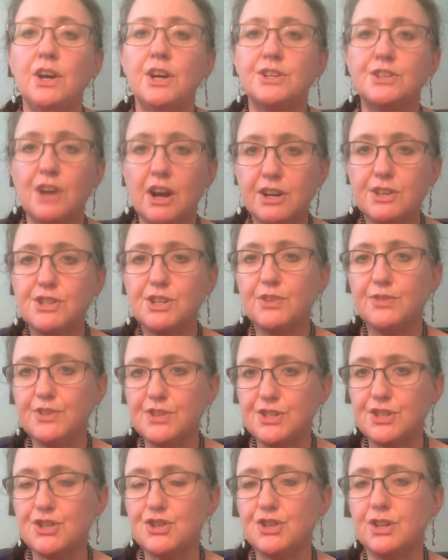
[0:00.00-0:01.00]
talk to your
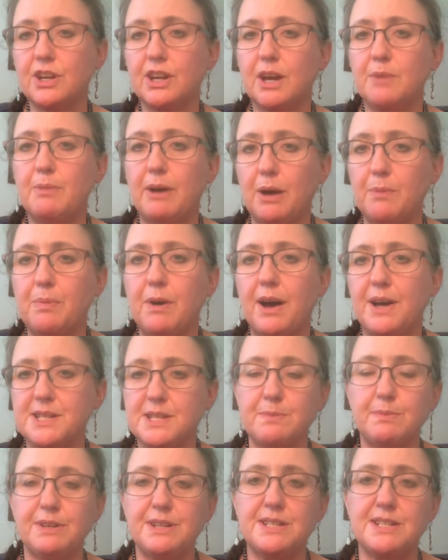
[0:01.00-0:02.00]
physician about
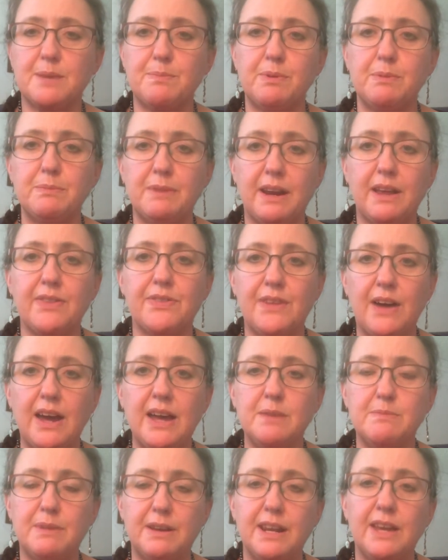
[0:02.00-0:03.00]
possibly supplementing
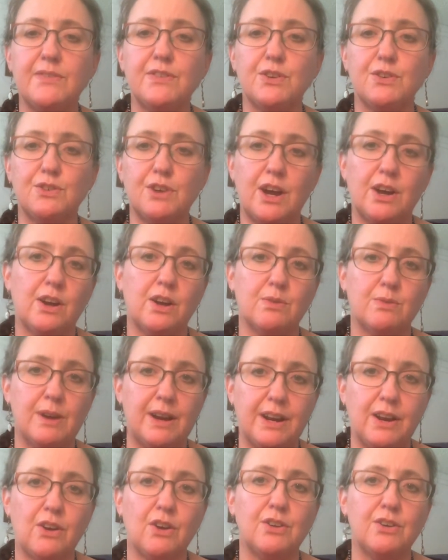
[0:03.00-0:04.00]
thiamine if you're not
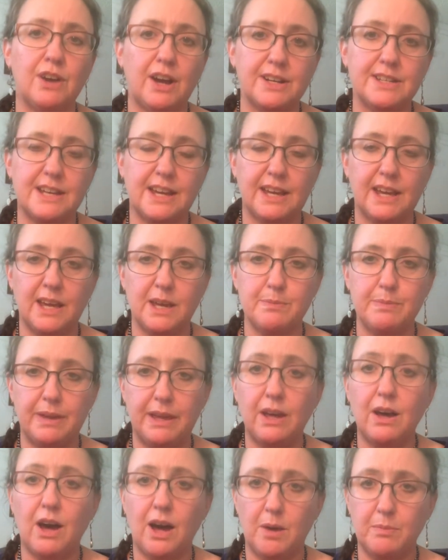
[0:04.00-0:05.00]
already, or not taking a B
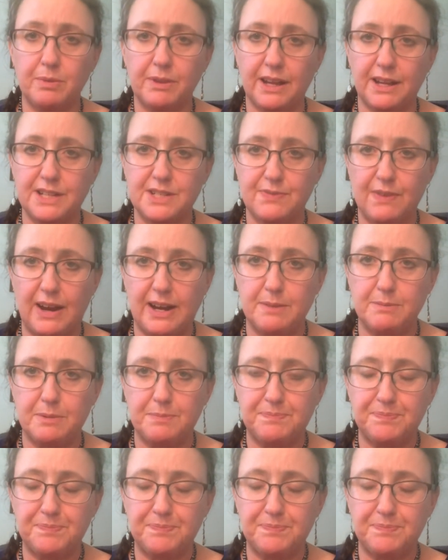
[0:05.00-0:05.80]
complex vitamin.